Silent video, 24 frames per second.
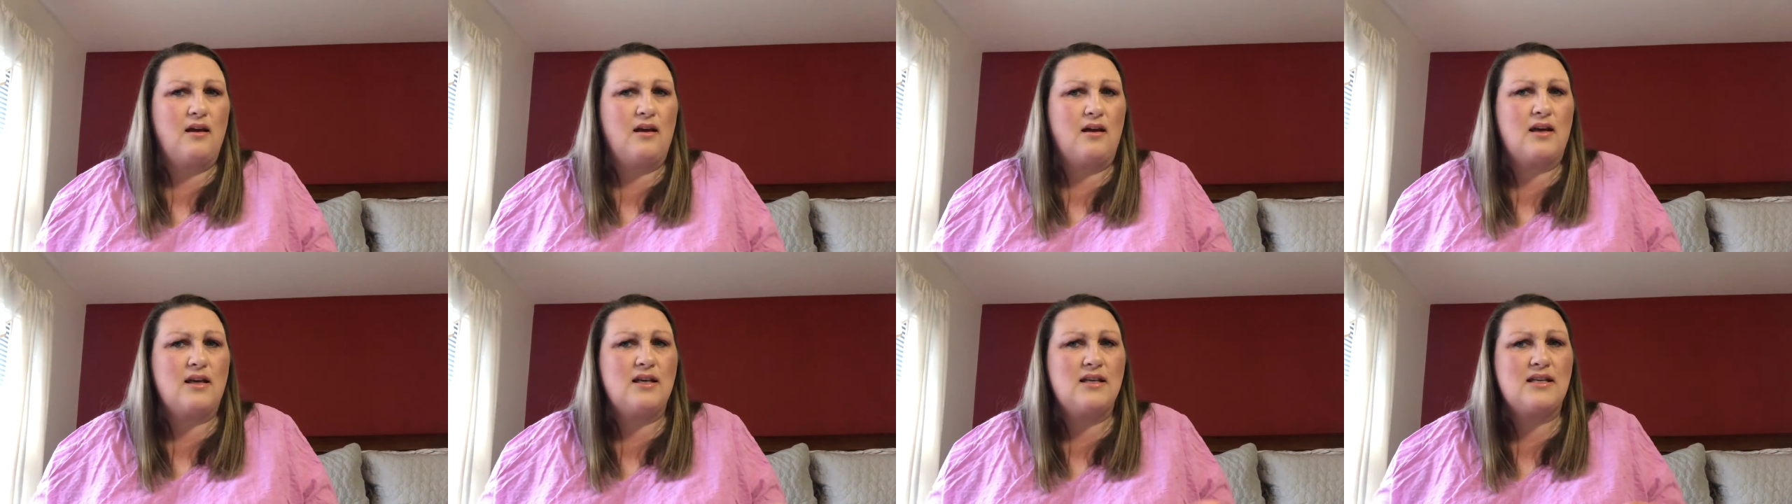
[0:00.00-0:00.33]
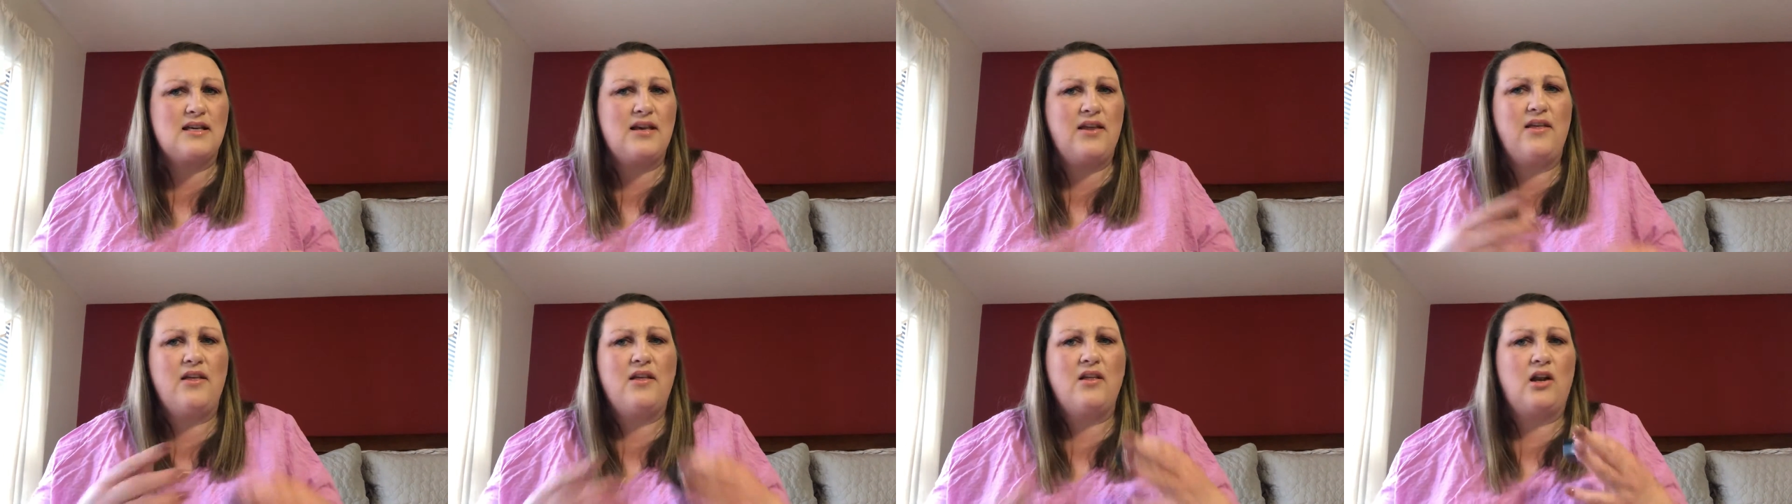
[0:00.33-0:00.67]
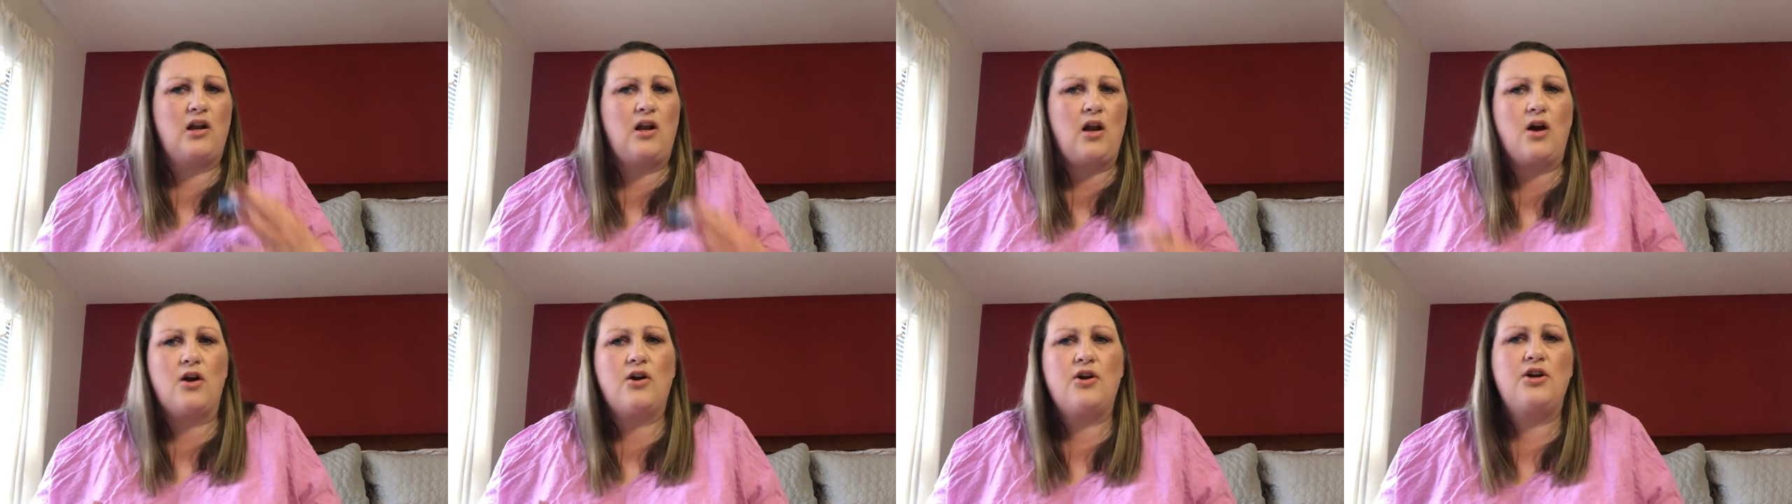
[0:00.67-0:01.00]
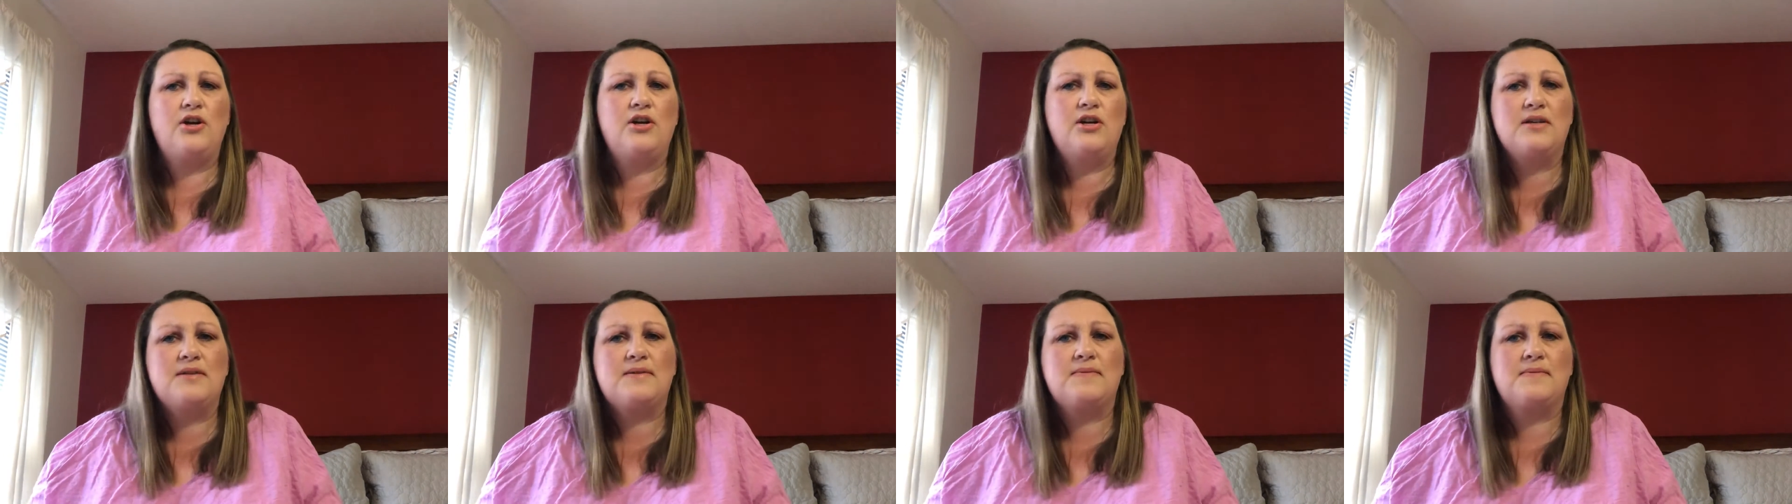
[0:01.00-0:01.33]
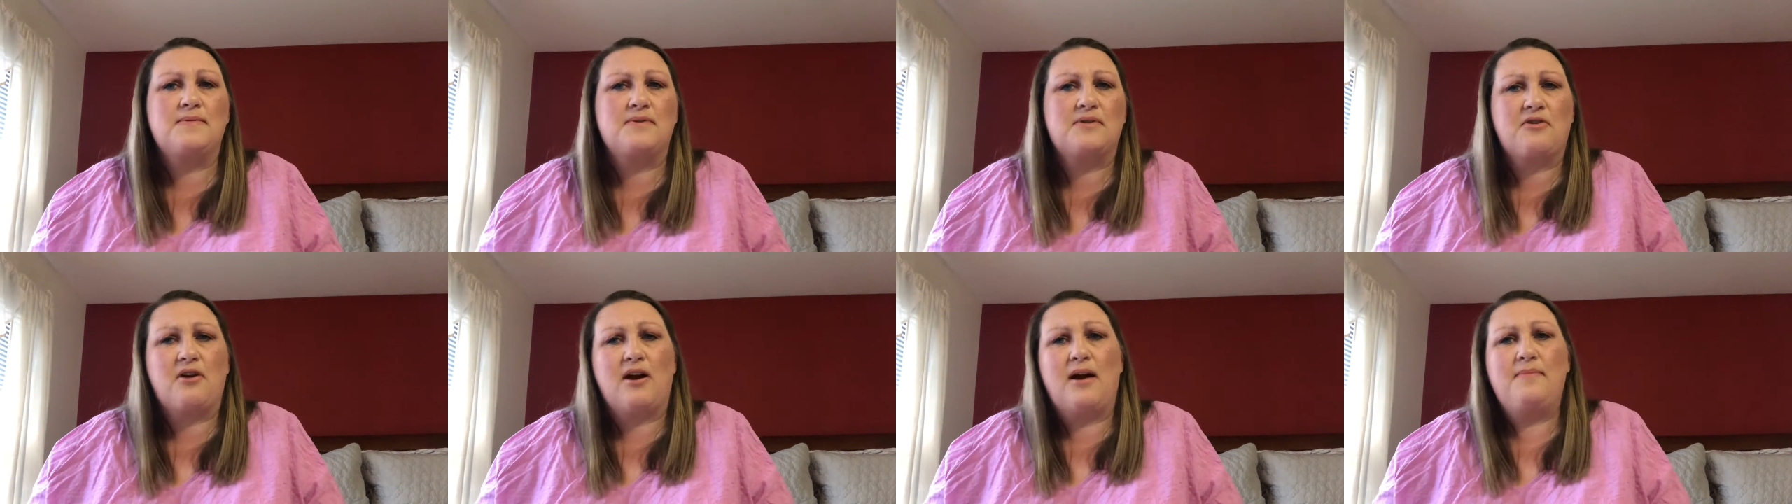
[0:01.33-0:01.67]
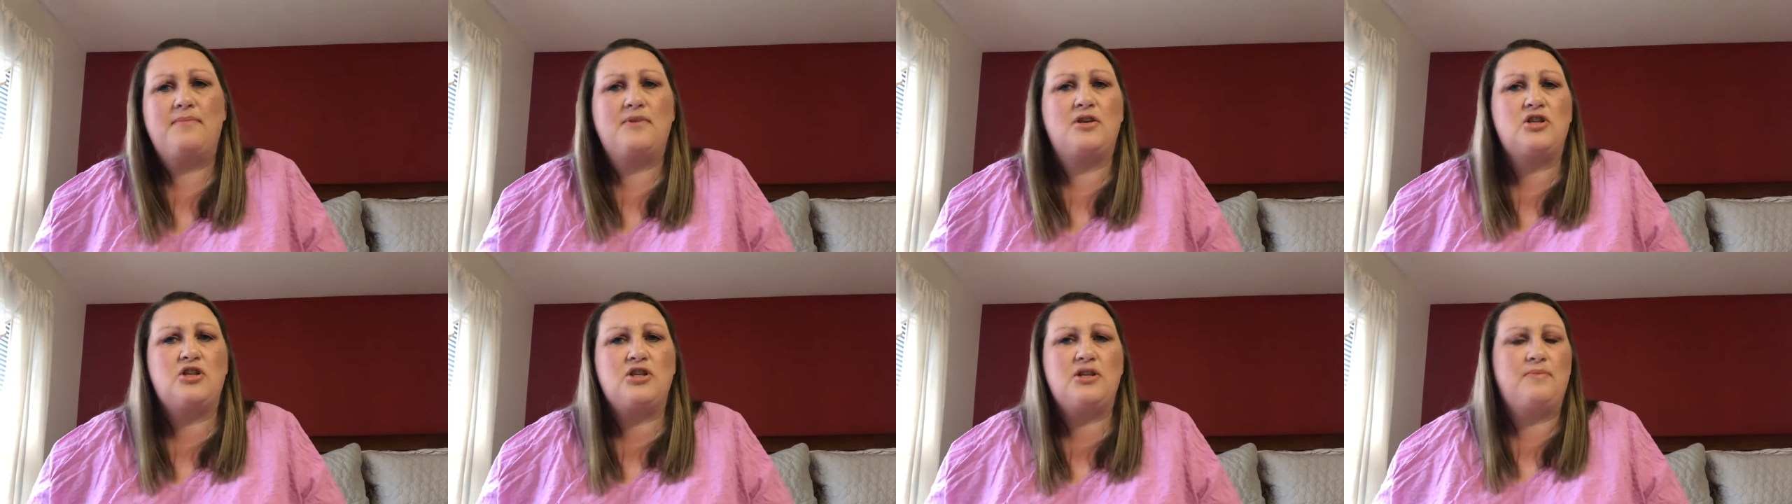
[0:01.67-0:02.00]
Because I think the longer you
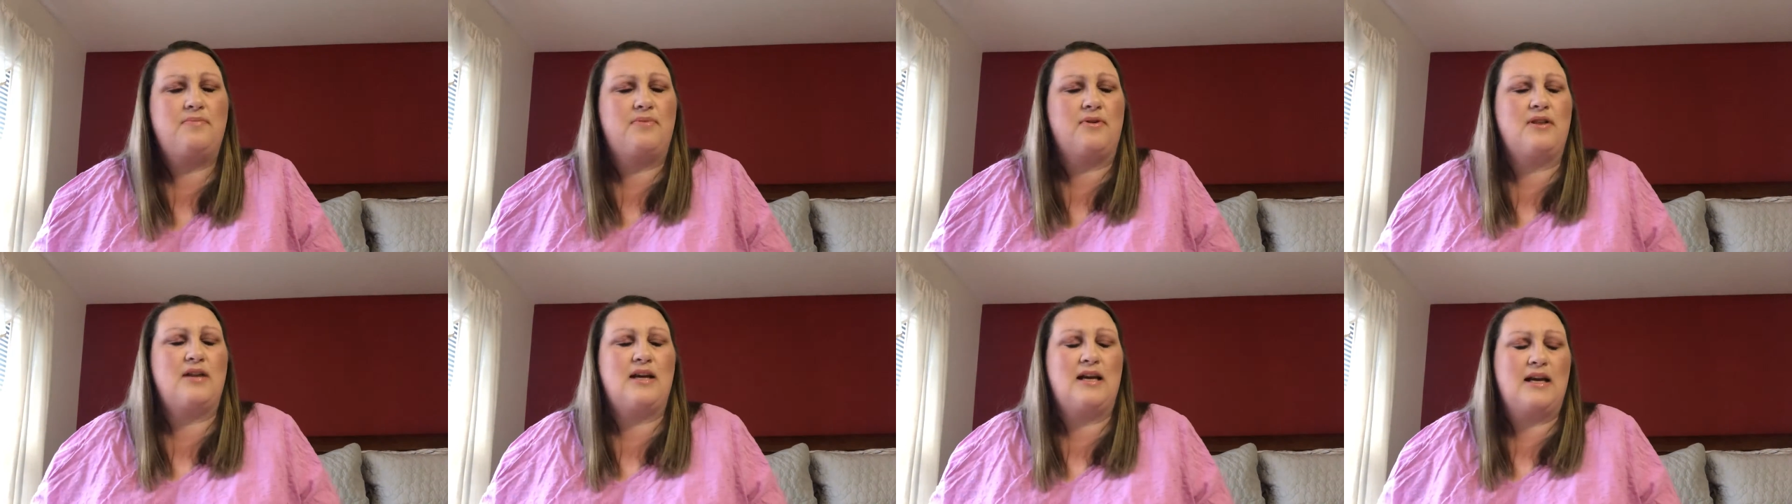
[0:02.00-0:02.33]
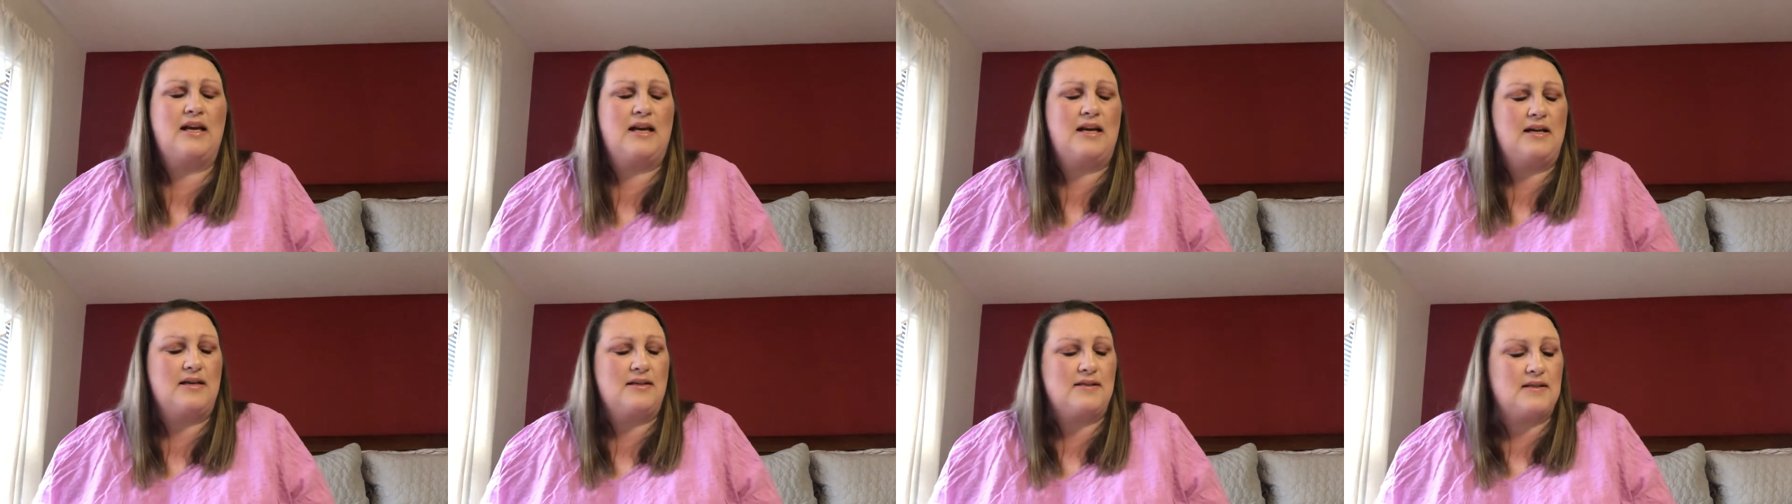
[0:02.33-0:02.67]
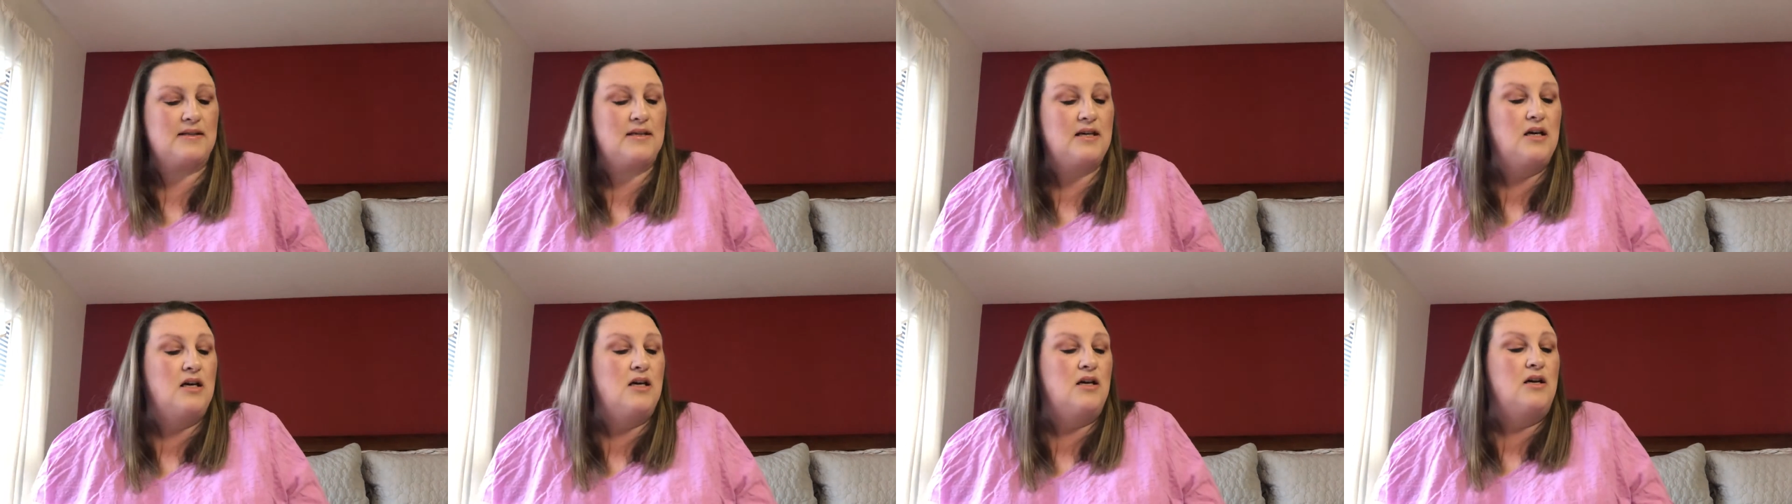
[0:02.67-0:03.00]
subscribe, the cheaper that it is.